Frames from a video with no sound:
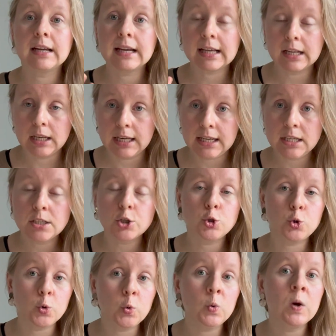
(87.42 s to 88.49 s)
lead
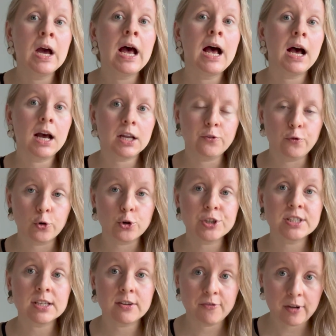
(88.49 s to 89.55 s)
to
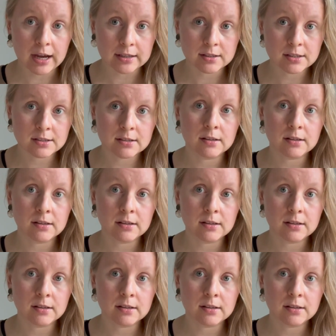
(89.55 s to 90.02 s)
adverse effects